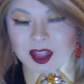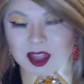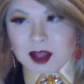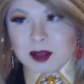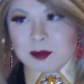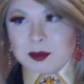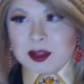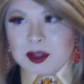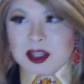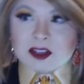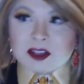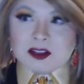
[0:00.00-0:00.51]

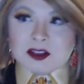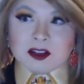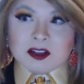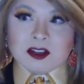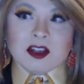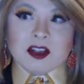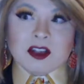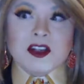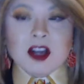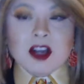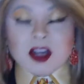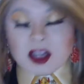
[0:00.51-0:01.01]
Because there's a
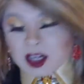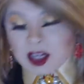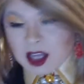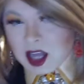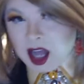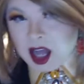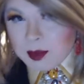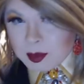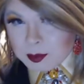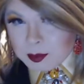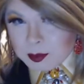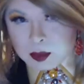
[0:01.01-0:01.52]
ton of
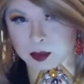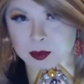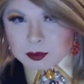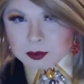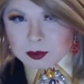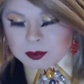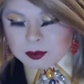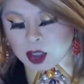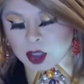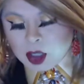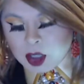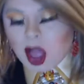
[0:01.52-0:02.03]
comic book,
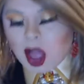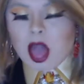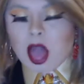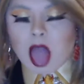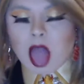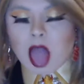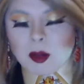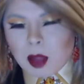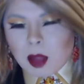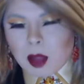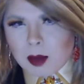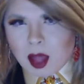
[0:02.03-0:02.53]
book blah,
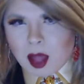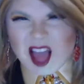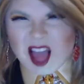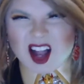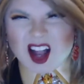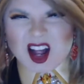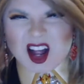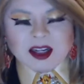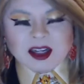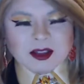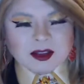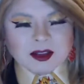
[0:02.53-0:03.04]
blah, blah,
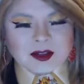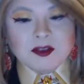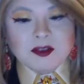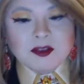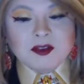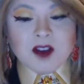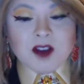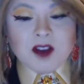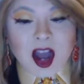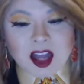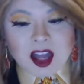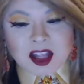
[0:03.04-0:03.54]

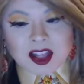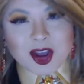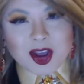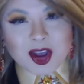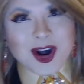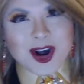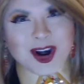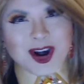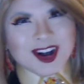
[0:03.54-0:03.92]
fuck y'all